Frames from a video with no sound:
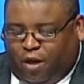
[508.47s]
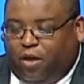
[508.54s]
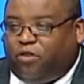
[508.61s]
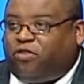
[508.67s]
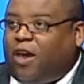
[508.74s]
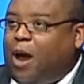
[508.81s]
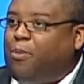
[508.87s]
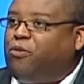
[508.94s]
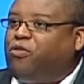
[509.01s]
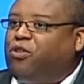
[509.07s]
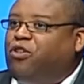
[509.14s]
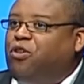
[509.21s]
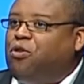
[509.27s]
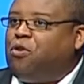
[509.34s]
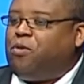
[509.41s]

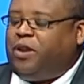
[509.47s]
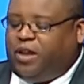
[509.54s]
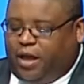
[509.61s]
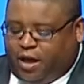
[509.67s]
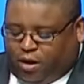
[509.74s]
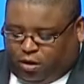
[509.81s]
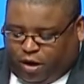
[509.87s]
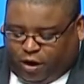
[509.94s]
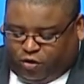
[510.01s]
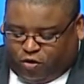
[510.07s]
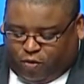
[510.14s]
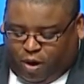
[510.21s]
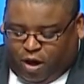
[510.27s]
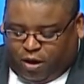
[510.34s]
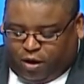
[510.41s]
Cybersecurity and
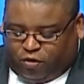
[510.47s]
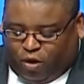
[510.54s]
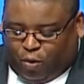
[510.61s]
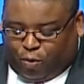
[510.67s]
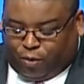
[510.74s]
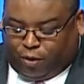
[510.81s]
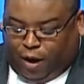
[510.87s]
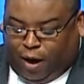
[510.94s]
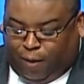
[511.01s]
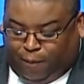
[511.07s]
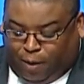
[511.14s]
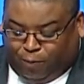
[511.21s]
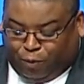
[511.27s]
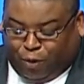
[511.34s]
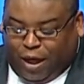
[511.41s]
electronics
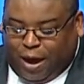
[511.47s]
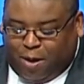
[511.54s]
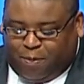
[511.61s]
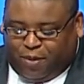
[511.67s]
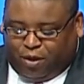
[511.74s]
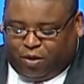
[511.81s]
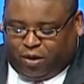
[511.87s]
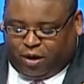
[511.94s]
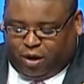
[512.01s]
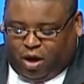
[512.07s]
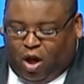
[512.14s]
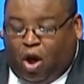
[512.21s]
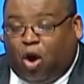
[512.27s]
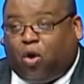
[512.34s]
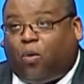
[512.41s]
reliability
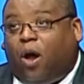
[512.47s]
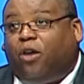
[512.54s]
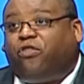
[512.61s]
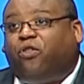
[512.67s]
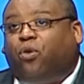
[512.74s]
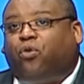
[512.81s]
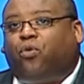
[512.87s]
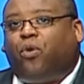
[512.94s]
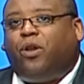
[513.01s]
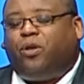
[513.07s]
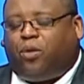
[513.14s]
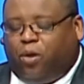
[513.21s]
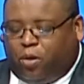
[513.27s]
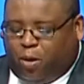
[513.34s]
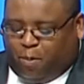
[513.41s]
are also
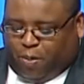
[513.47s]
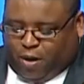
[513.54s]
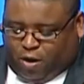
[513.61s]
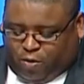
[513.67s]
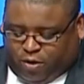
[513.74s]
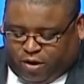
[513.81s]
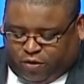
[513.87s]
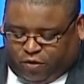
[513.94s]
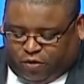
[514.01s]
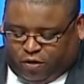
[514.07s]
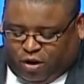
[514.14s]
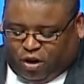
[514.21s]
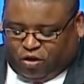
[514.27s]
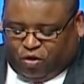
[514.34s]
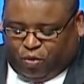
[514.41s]
critical components
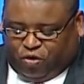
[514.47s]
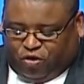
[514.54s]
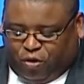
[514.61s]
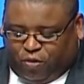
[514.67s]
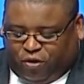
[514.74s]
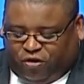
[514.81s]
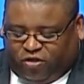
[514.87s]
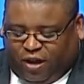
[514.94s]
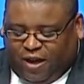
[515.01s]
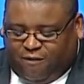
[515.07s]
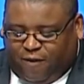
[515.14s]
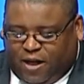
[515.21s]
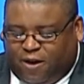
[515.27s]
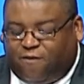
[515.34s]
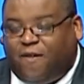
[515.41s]
to ensure the safe
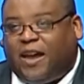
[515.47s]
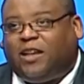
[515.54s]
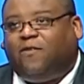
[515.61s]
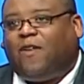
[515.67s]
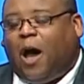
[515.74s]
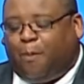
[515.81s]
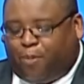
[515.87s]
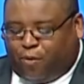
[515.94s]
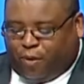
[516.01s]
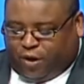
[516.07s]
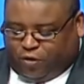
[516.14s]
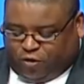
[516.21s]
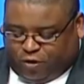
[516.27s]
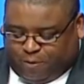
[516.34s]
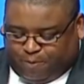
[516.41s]
and effective
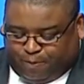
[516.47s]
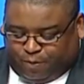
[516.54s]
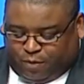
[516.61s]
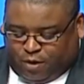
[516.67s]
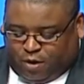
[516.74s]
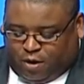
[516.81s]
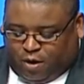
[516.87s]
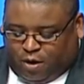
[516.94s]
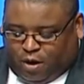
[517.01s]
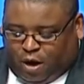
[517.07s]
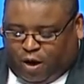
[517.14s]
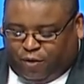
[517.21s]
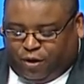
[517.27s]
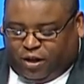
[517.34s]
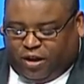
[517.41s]
operation
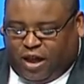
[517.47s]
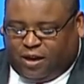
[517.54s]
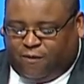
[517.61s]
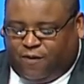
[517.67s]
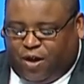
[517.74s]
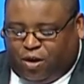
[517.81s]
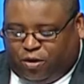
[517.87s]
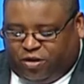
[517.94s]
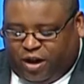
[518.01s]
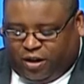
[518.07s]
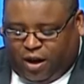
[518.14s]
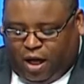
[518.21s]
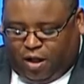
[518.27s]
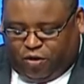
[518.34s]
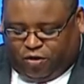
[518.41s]
of the connected vehicle
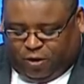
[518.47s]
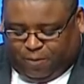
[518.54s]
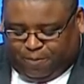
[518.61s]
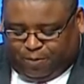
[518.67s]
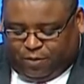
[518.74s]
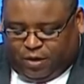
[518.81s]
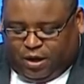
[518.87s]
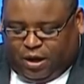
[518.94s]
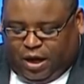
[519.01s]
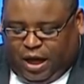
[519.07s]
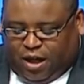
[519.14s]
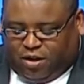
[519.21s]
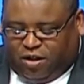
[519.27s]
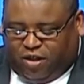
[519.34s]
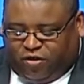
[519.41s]
technology.
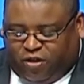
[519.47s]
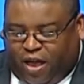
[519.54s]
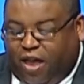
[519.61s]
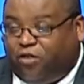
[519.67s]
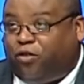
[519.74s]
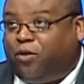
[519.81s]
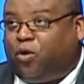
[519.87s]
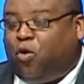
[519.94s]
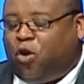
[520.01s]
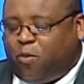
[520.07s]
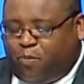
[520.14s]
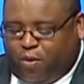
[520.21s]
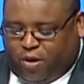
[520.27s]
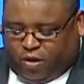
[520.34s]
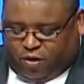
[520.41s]
And NHTSA has
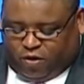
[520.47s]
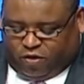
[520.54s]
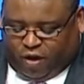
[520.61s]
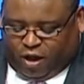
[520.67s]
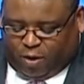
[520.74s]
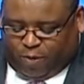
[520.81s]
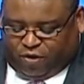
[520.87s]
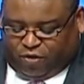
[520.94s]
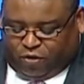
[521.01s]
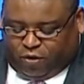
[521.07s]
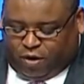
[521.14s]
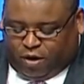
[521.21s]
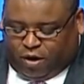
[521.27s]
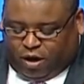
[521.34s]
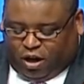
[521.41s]
incorporated these elements
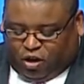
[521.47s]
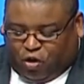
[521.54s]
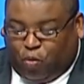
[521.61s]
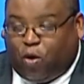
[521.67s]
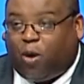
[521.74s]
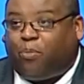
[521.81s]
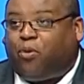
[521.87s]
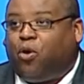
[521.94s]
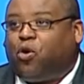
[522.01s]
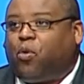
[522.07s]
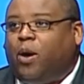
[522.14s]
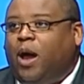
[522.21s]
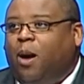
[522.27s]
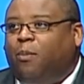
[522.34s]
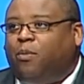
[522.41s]
into our
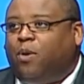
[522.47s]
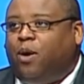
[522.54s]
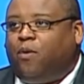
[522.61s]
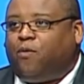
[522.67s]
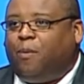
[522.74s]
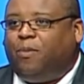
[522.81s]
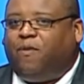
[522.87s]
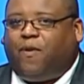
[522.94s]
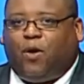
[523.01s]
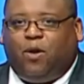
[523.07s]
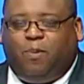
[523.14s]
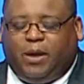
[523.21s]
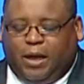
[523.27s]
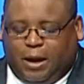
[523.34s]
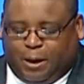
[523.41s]
program from the very
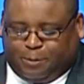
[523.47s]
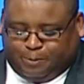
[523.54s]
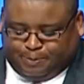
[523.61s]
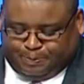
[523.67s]
beginning.